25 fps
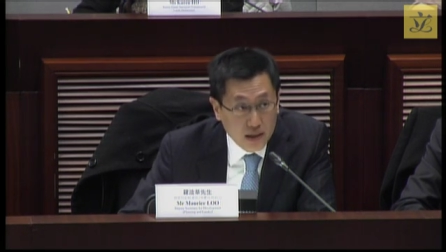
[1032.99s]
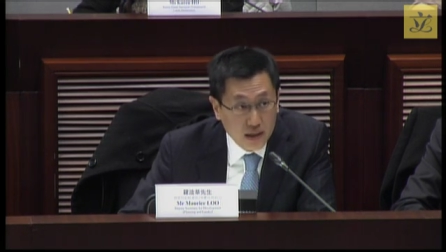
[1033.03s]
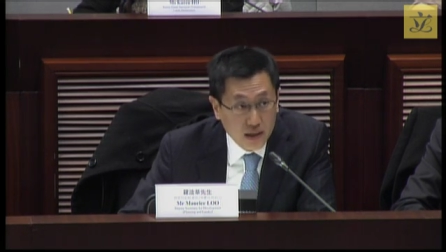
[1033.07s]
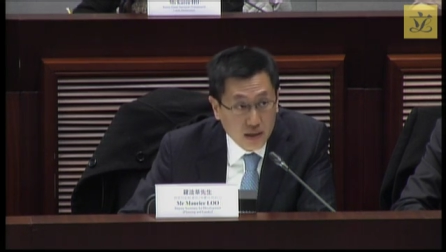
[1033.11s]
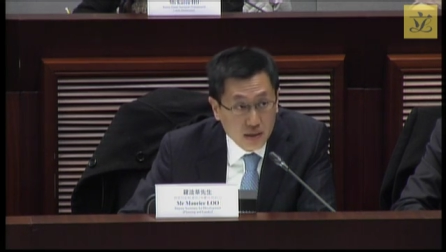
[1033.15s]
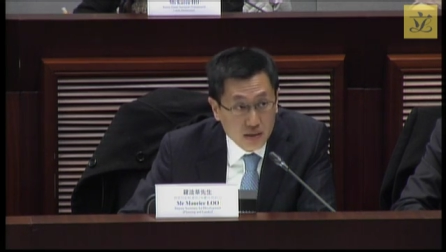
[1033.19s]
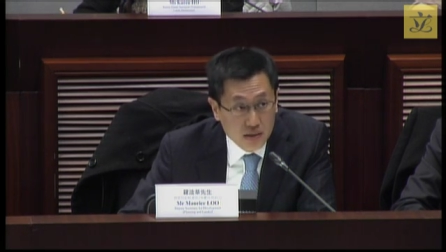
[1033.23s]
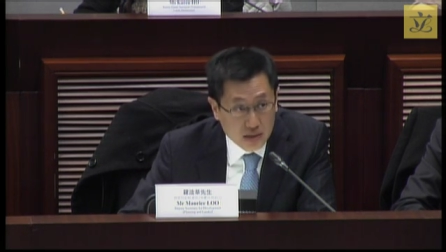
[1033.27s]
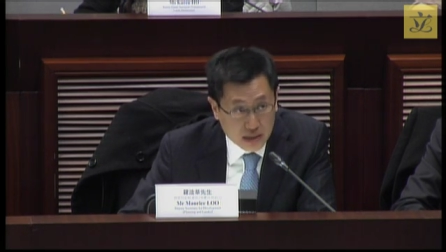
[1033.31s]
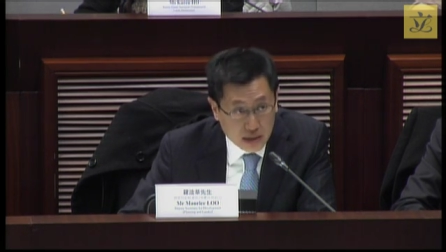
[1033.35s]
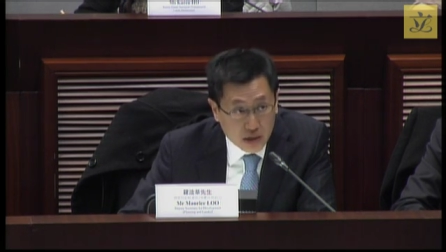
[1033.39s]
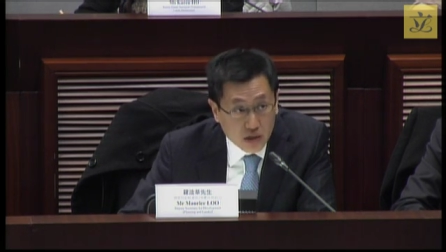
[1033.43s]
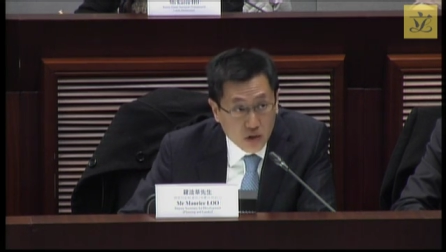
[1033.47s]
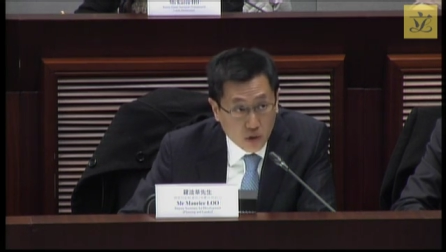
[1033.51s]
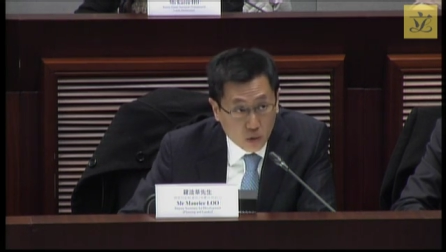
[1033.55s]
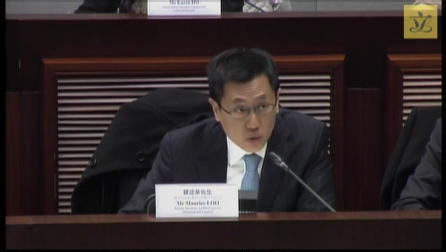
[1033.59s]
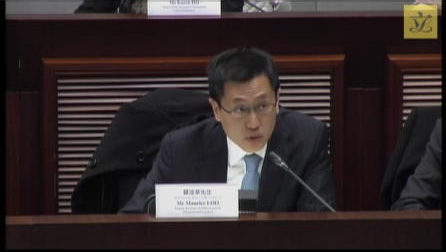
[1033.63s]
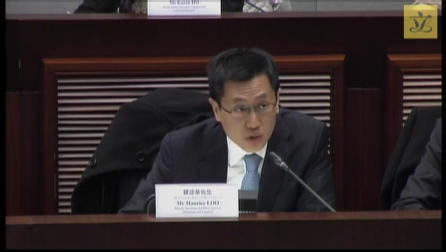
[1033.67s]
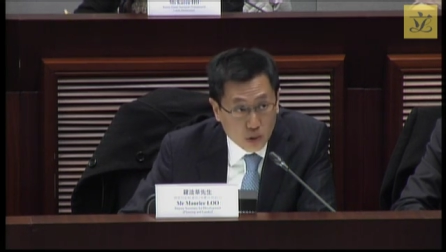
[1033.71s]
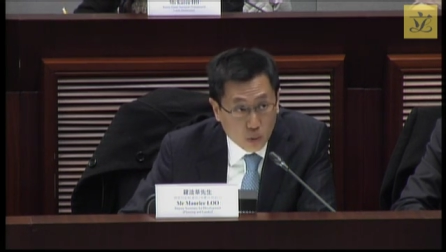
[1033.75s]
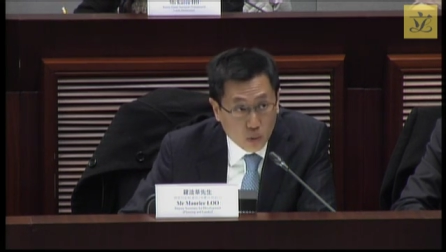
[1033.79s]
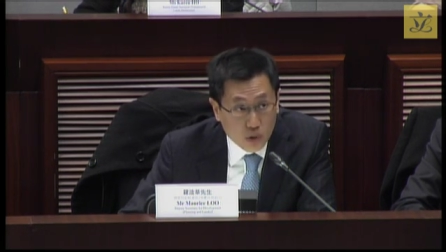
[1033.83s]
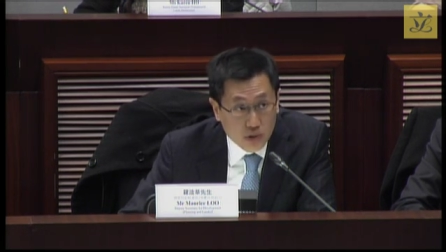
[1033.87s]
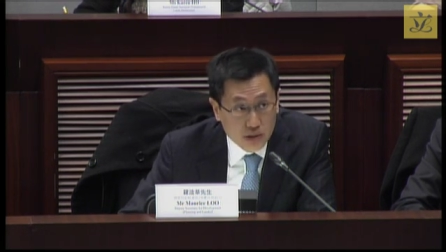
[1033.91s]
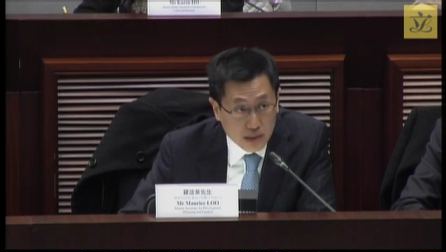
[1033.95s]
And it
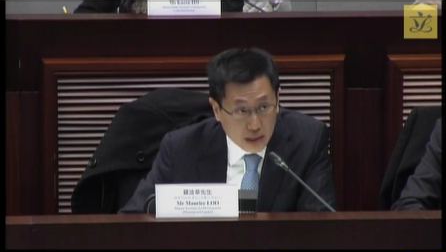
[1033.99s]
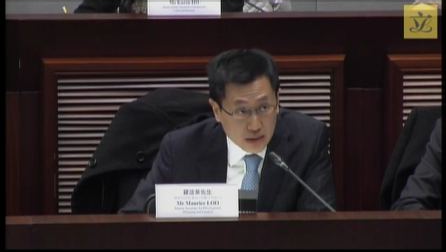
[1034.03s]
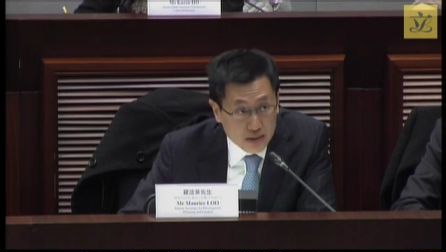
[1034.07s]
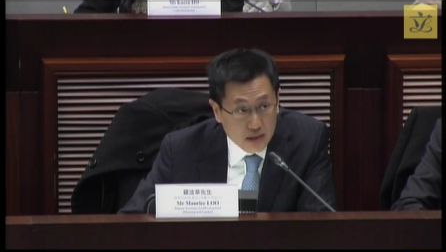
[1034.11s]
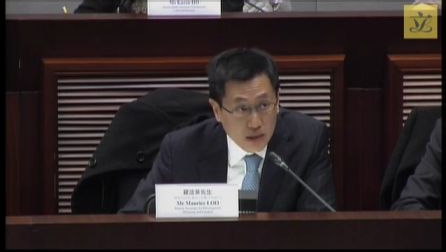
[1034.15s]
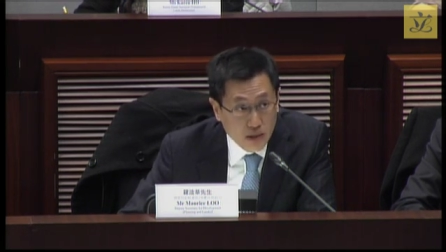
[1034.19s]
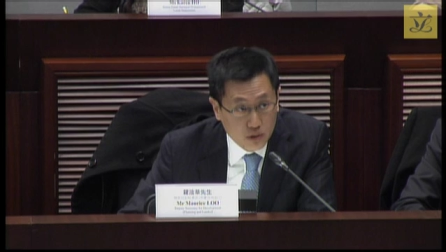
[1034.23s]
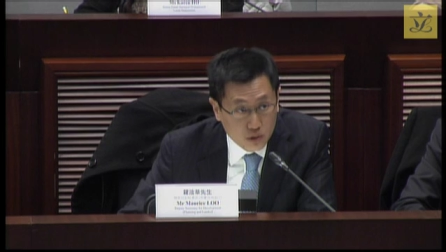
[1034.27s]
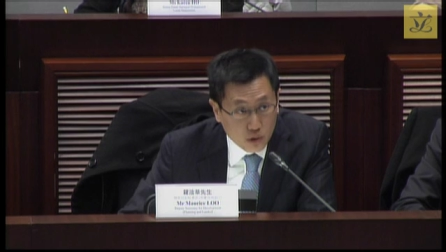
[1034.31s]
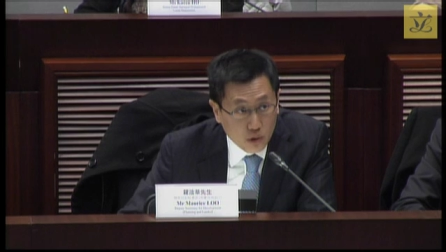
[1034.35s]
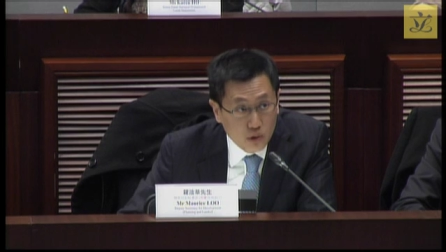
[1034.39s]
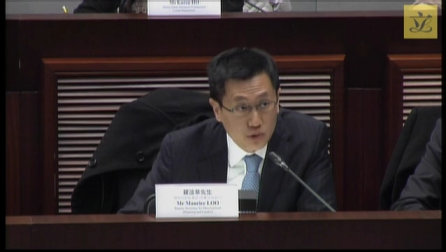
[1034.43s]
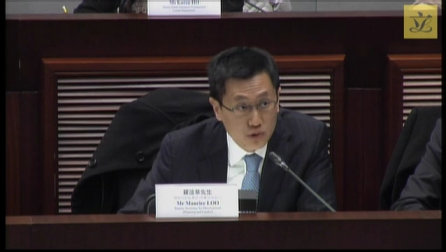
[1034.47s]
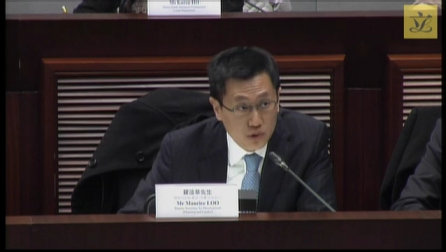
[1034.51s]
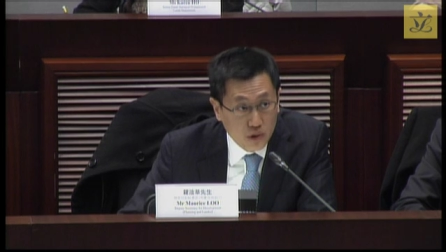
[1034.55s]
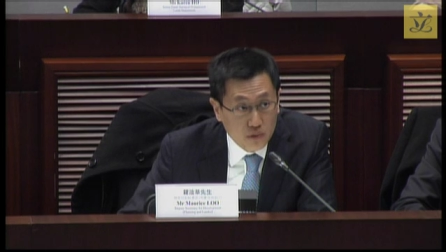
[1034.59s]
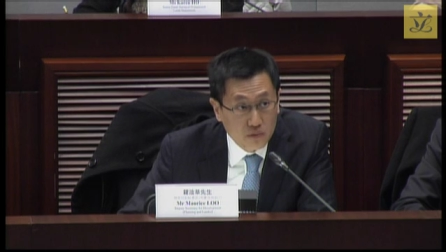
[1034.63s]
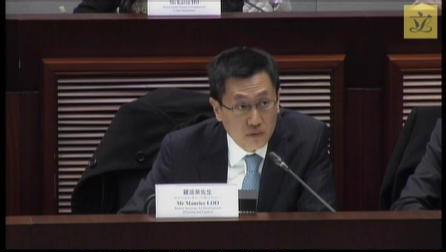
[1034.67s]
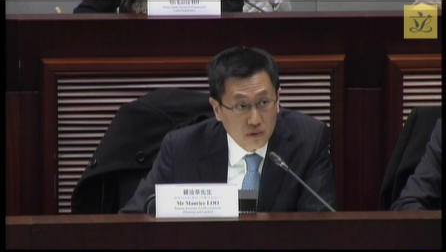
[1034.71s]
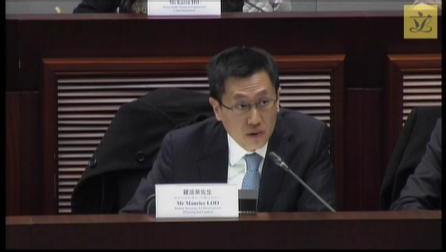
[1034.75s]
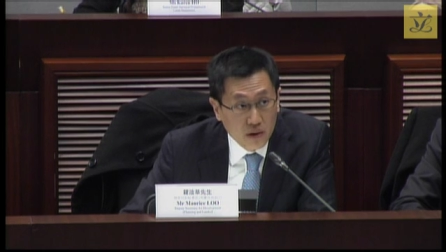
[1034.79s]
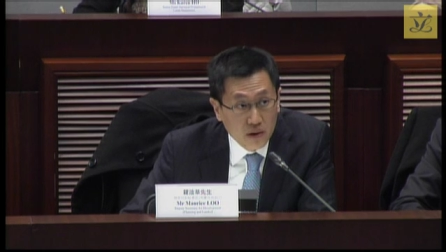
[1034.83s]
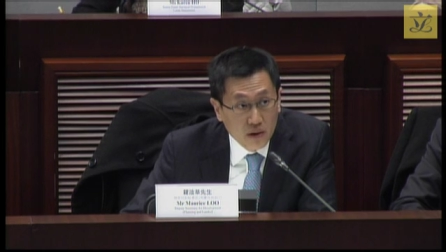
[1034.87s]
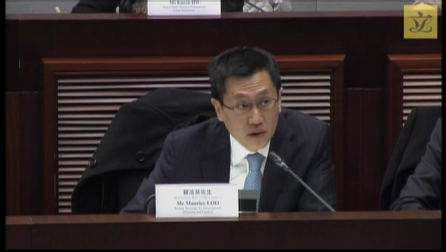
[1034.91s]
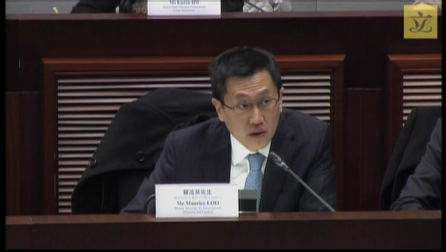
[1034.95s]
will start in the
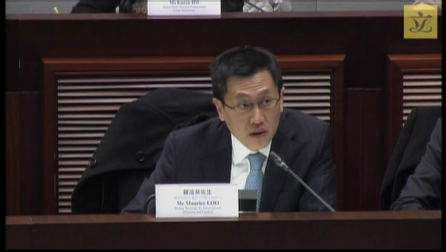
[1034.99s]
second,